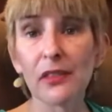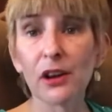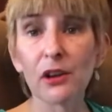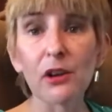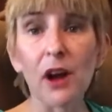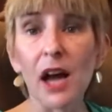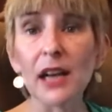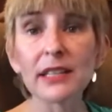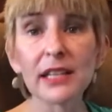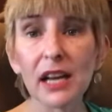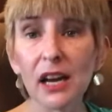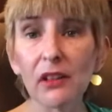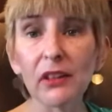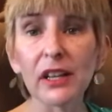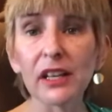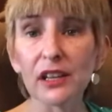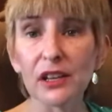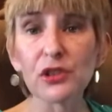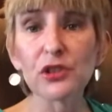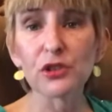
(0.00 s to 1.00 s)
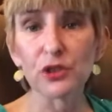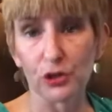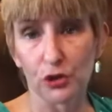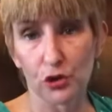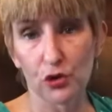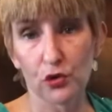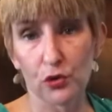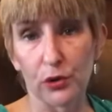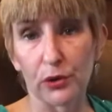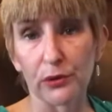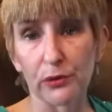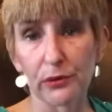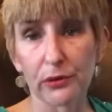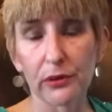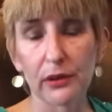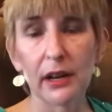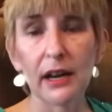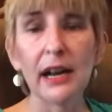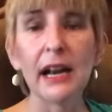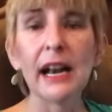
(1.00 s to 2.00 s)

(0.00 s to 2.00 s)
they're not telling us the truth.